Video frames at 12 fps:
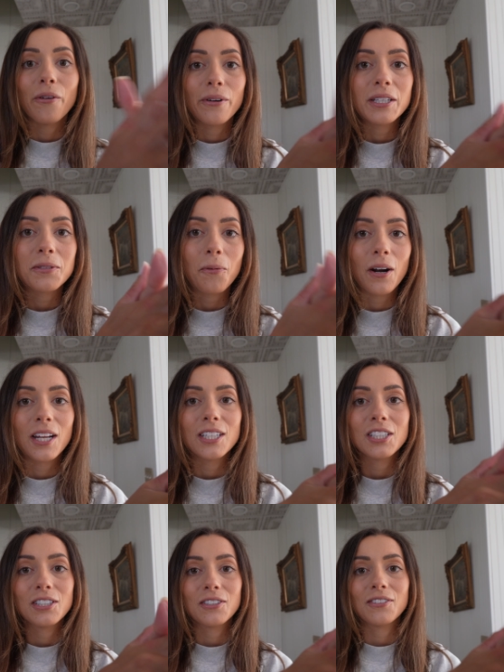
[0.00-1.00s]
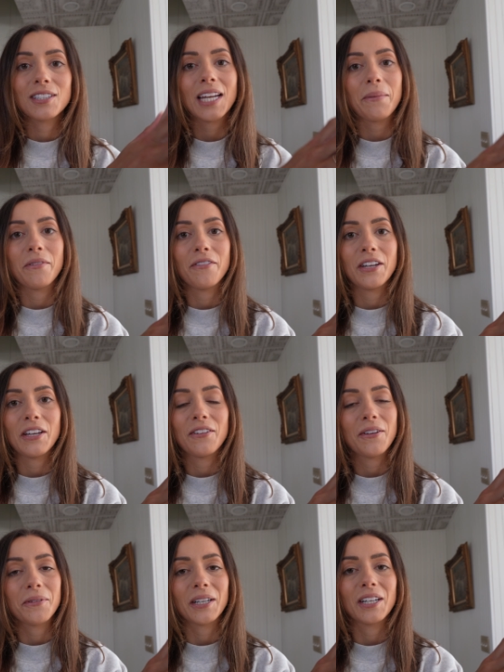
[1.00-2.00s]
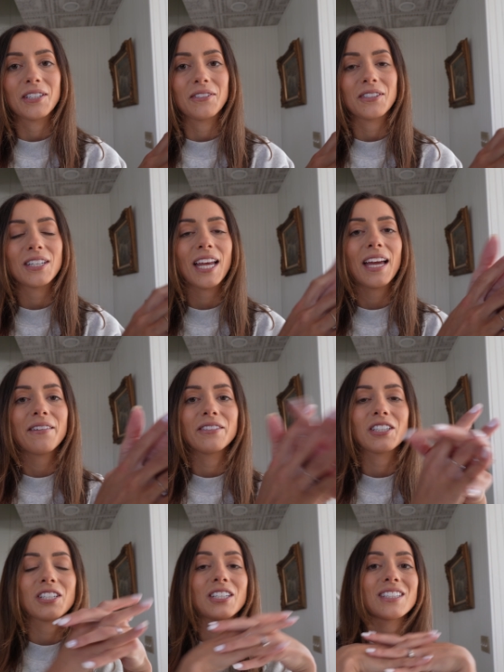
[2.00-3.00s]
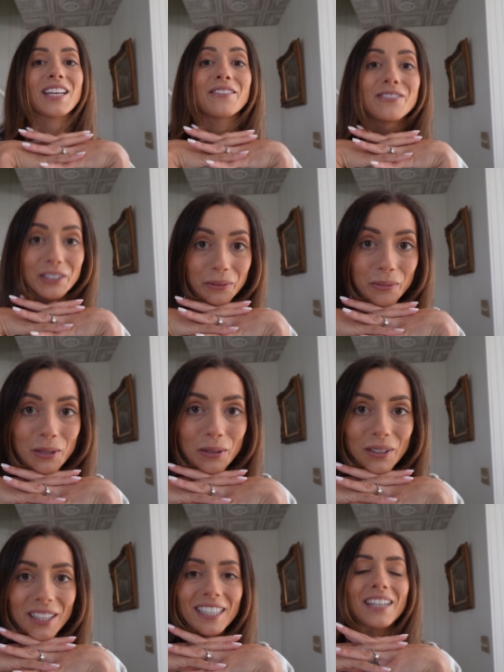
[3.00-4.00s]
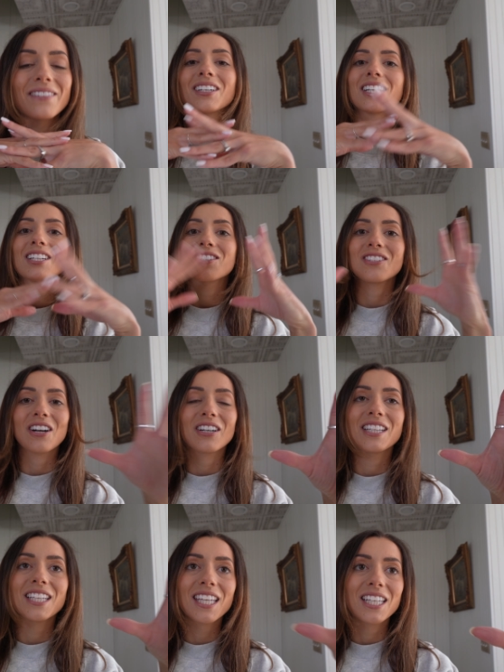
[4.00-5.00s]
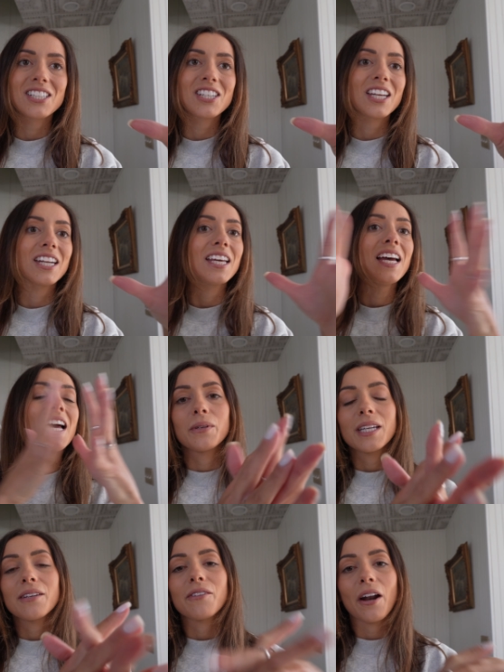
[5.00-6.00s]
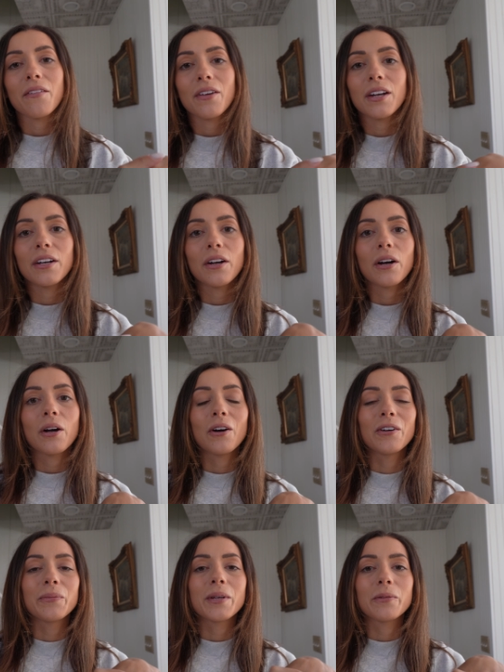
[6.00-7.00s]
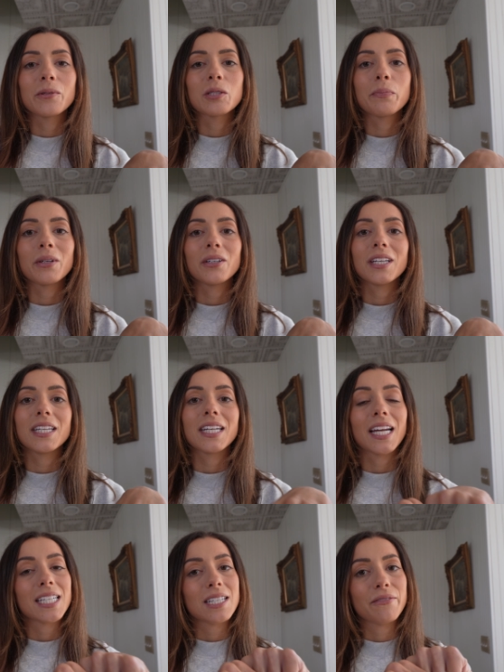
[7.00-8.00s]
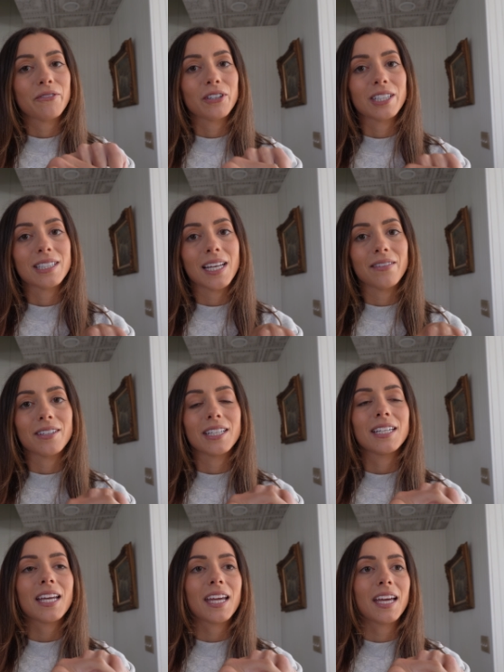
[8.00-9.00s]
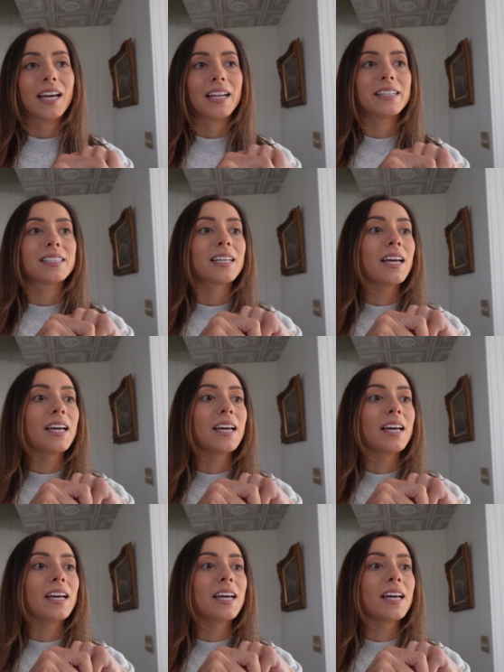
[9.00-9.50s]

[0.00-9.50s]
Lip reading: always wanted to do this type of video that we're gonna do today, which is a room tour, and we're gonna start in the kitchen. We renovated our home. It was built in 1947, and